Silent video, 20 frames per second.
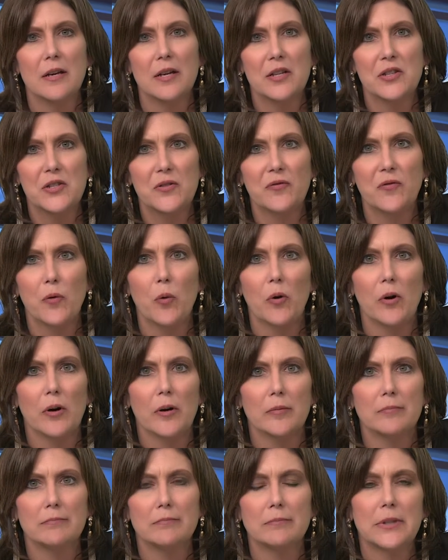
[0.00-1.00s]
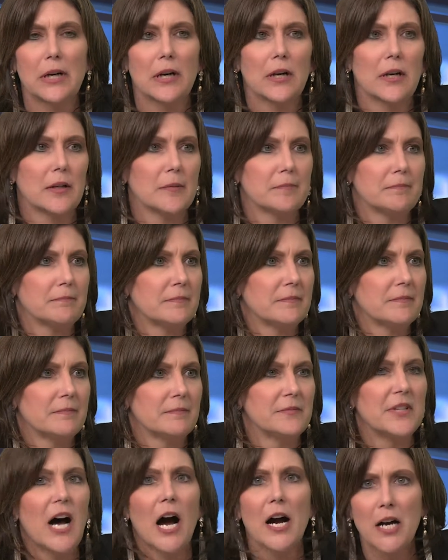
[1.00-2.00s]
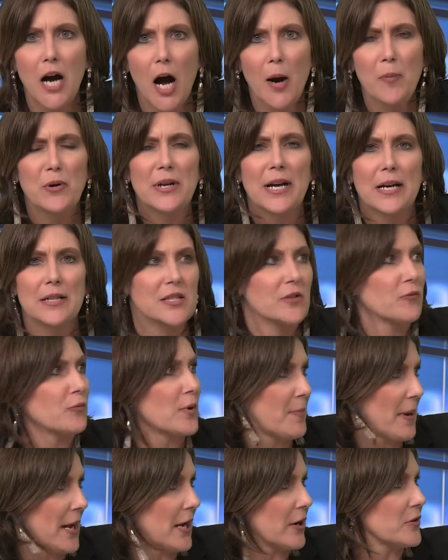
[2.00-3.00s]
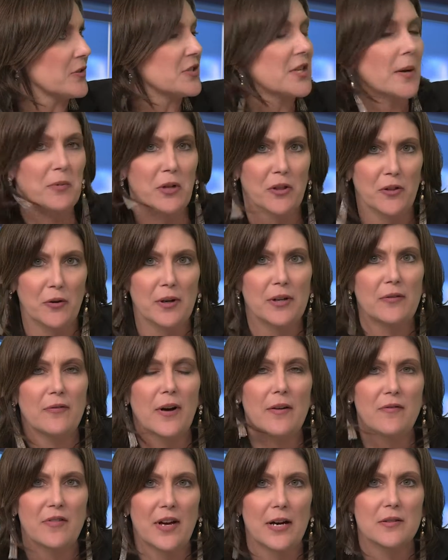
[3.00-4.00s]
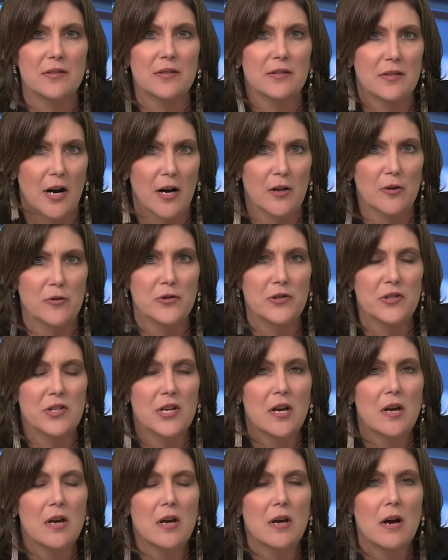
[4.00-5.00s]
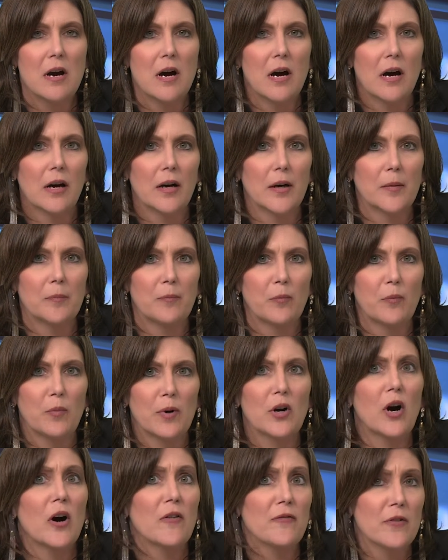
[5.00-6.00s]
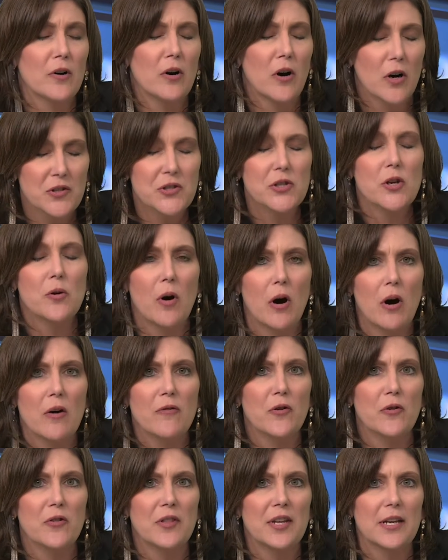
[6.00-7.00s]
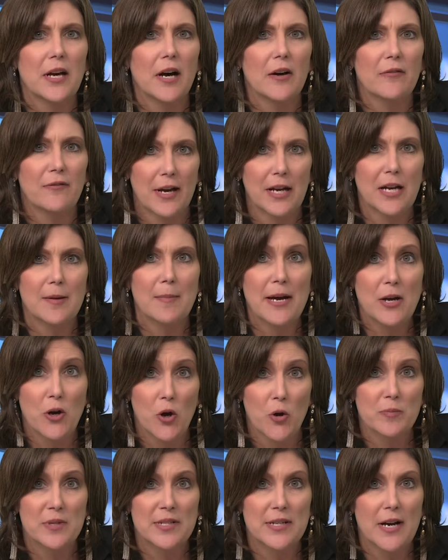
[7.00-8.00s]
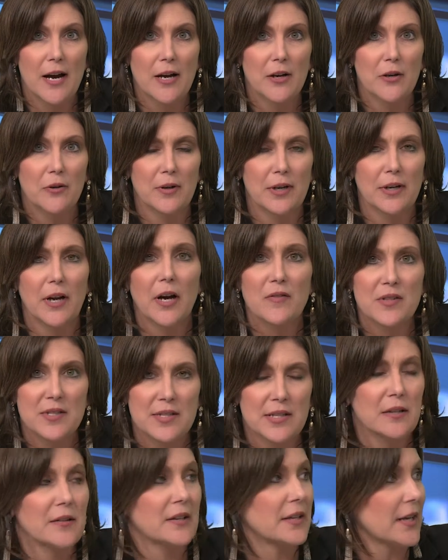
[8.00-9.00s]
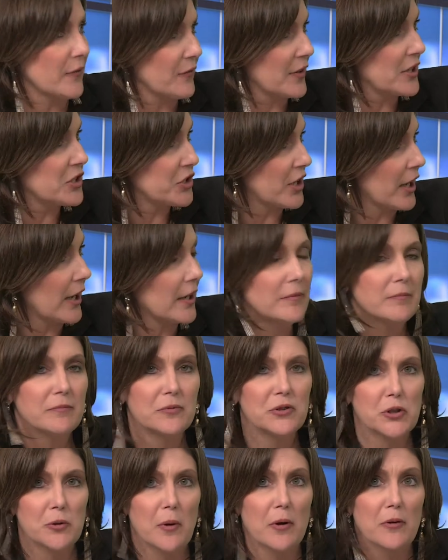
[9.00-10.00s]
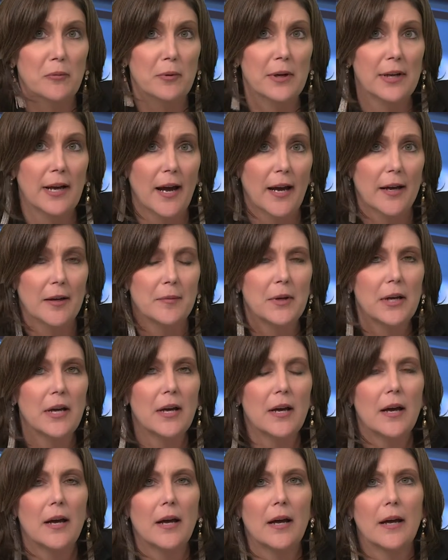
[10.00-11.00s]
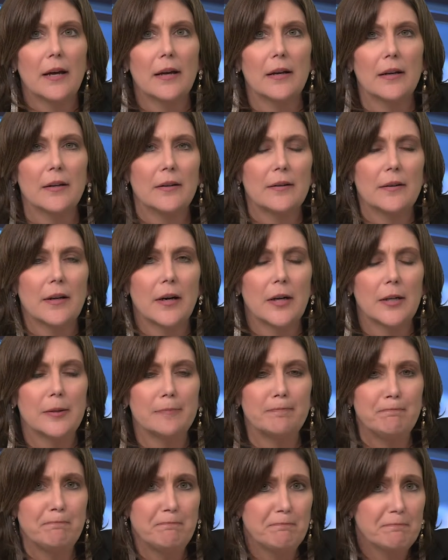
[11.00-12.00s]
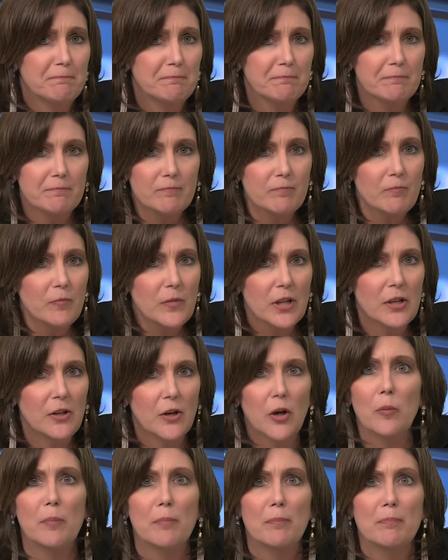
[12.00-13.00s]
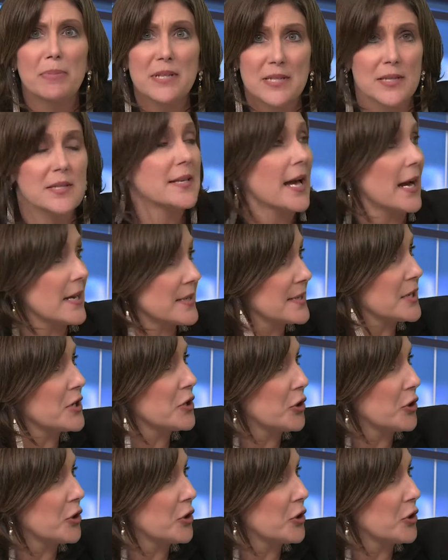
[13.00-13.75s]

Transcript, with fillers: It's for uh, non-comprehensive repairs up to thirty-five thousand dollars. Uh, we al also offer the uh, Fannie Mae Homestyle and obviously the F H A two oh three K. And, um, you know, business has